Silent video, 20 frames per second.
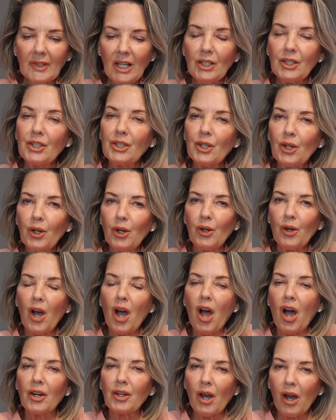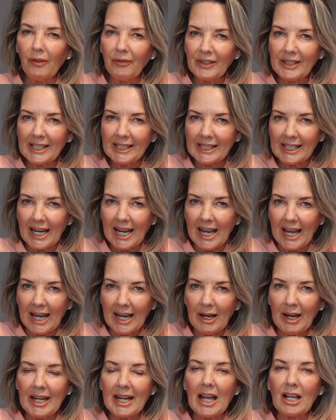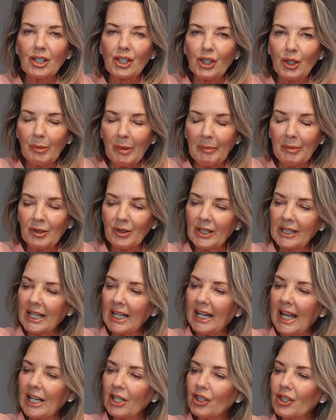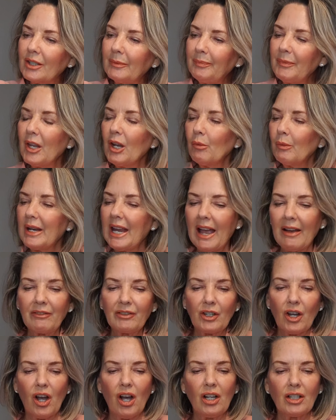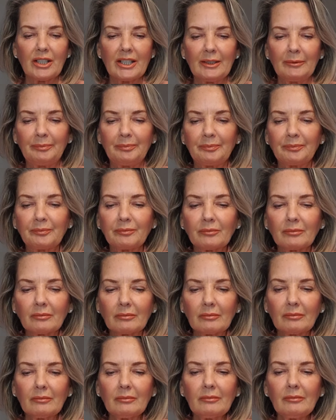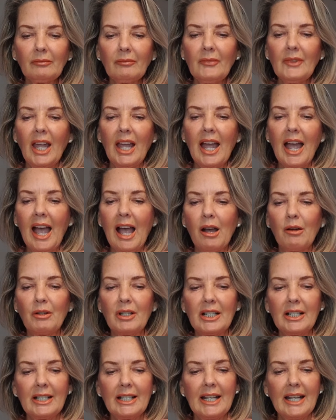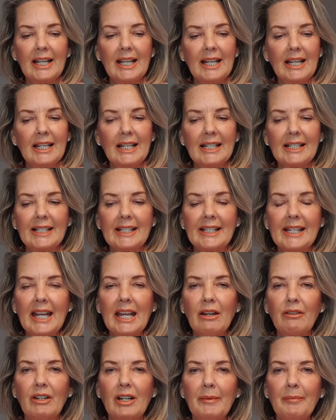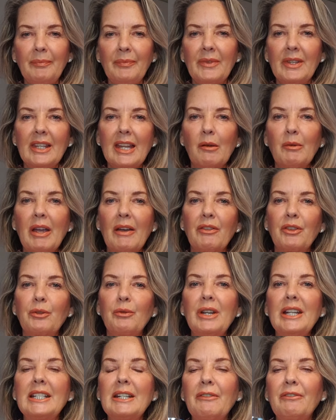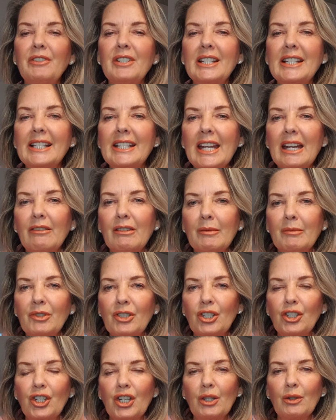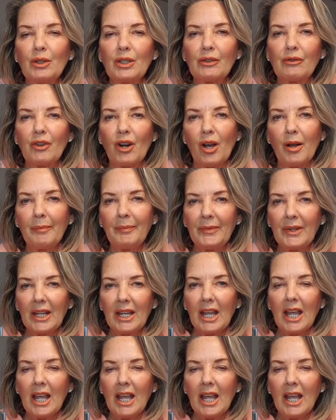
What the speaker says: So on offer today in our Super Boost collection, we have got our serum. Now we have three different serums to choose from.